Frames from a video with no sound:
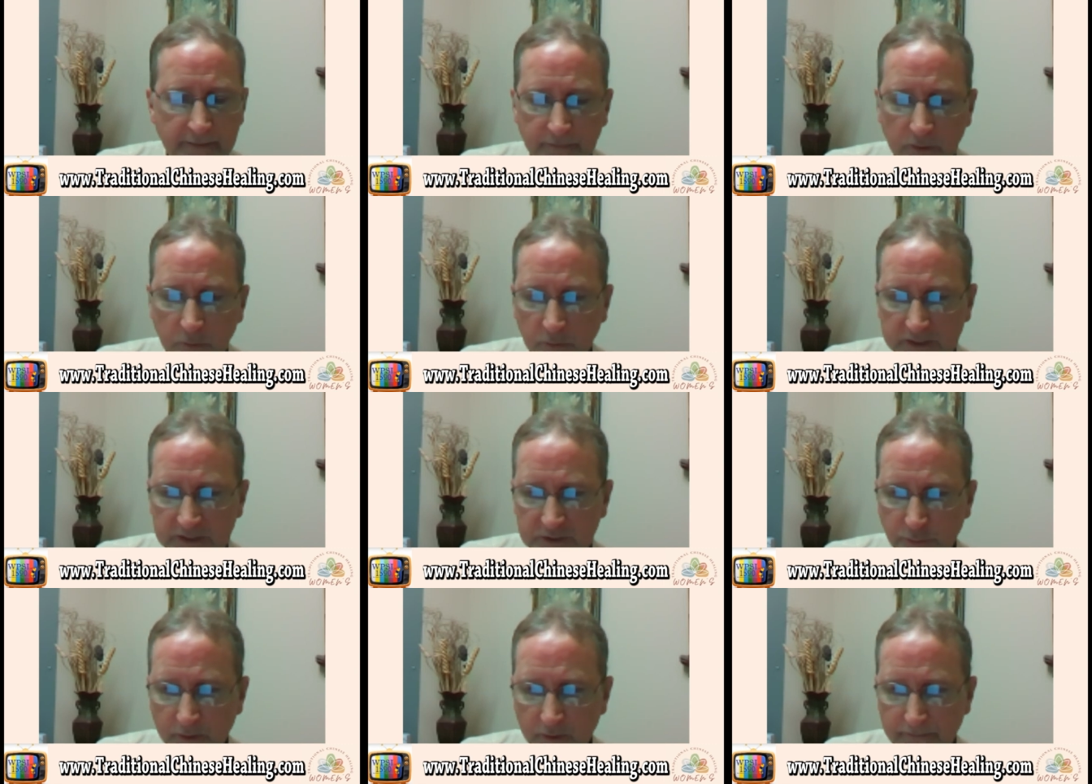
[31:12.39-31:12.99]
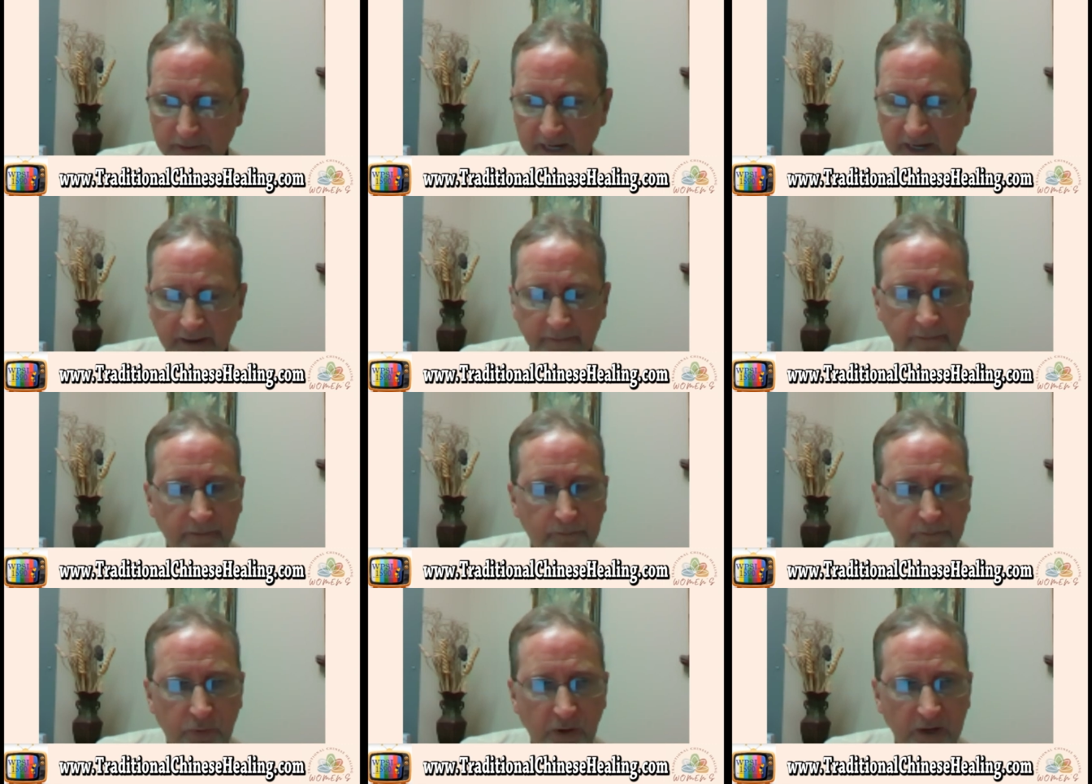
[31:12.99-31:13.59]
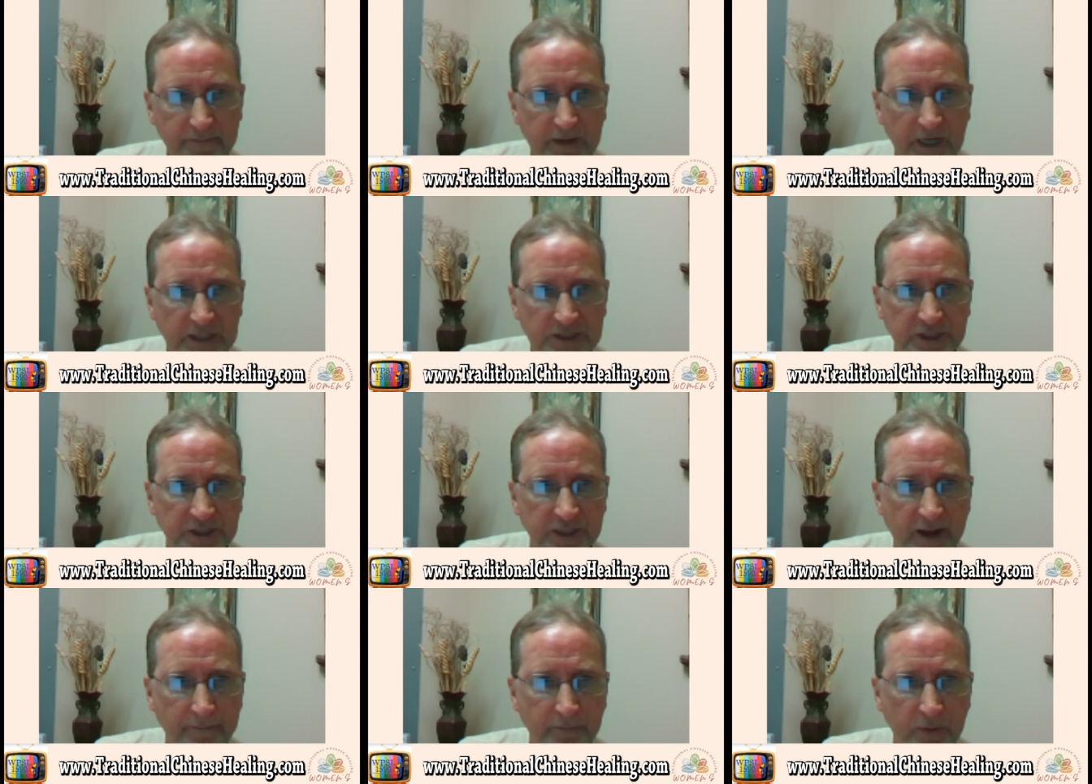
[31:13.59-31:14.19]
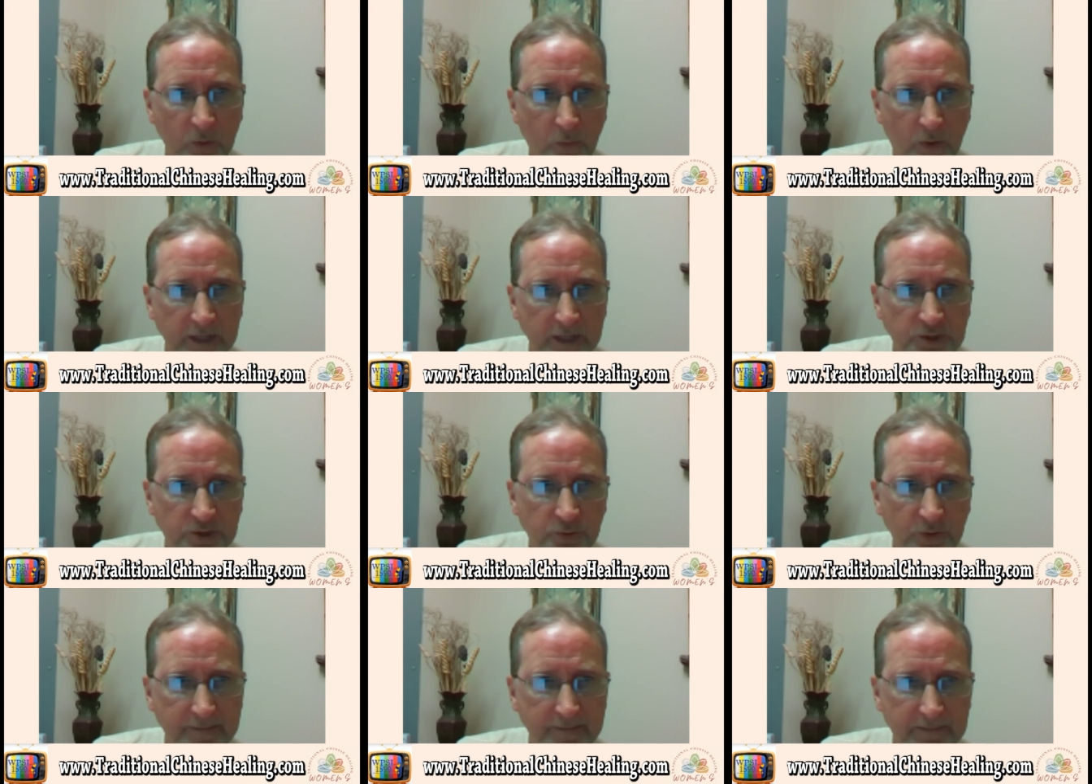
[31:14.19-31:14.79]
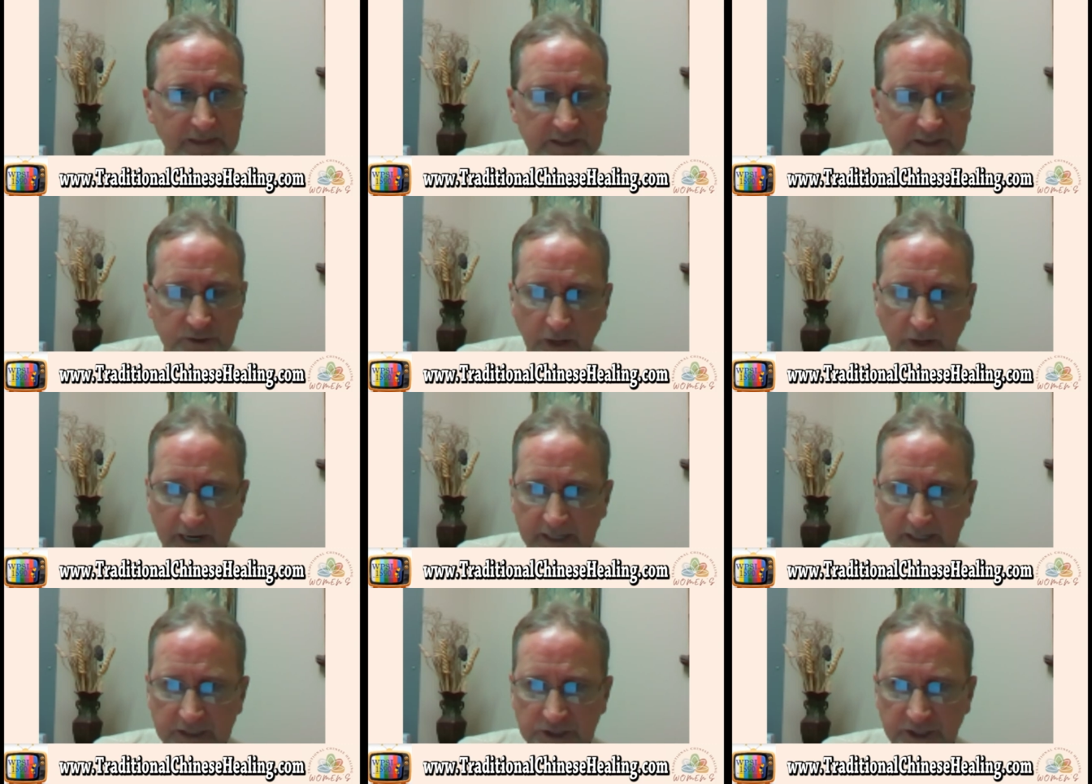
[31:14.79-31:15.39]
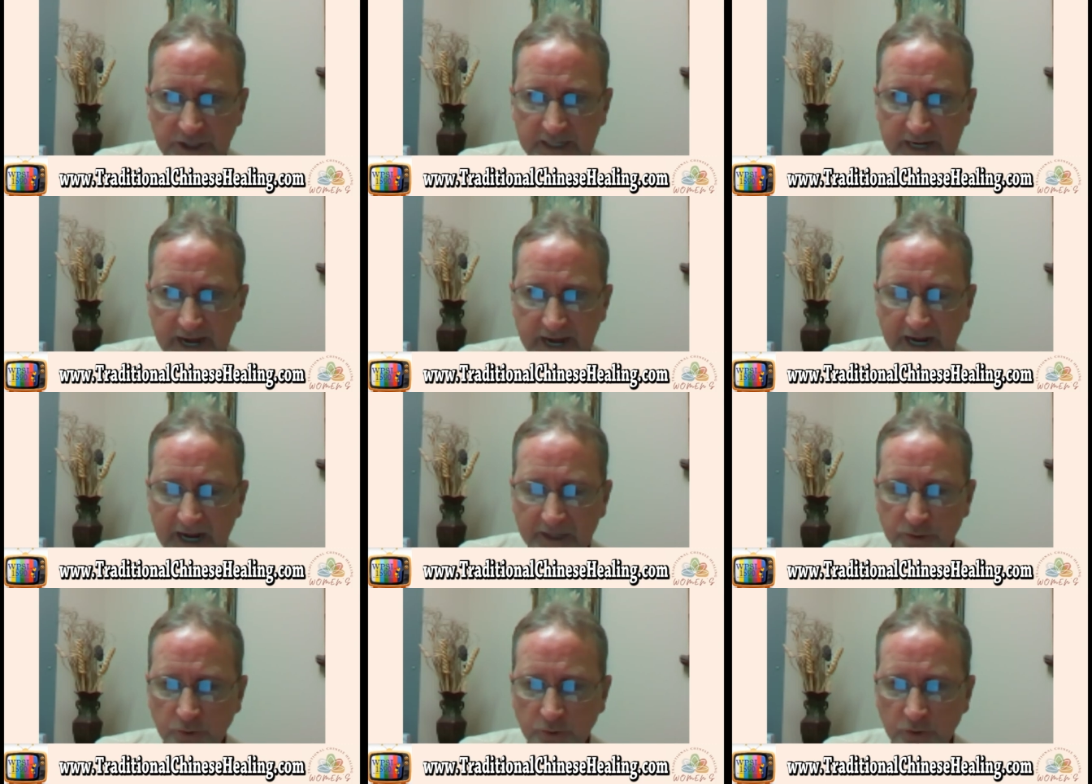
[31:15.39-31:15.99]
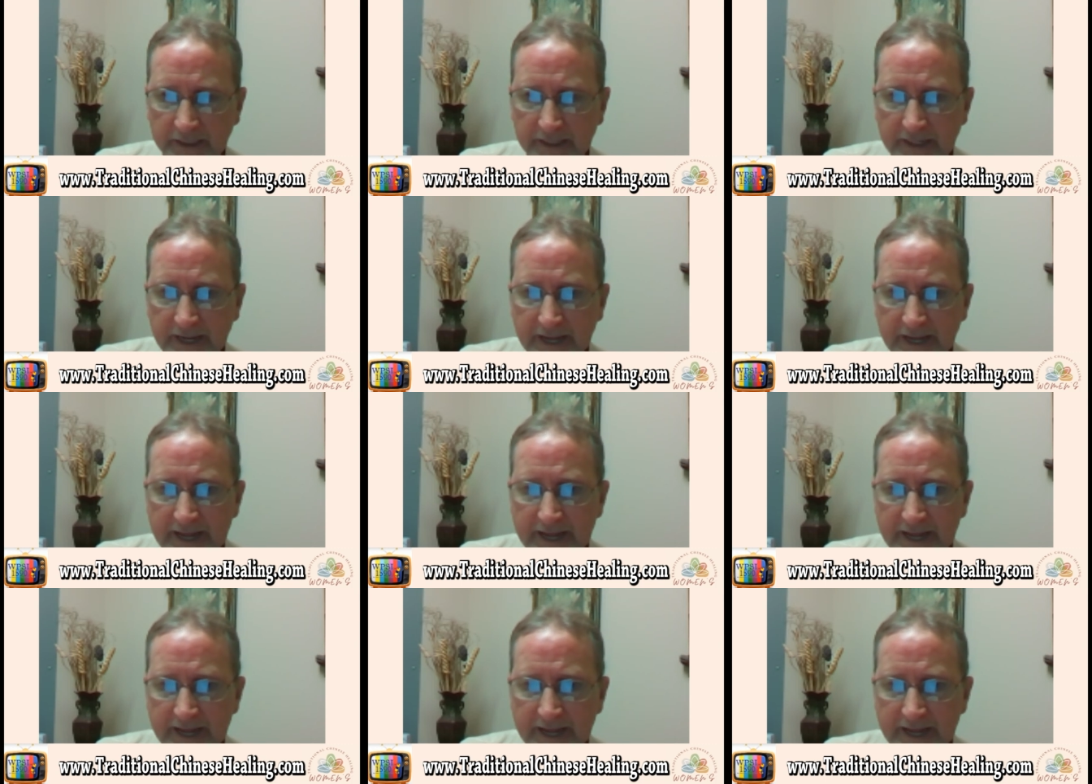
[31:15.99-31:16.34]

which would be pretty much the number one treatment strategy naturally,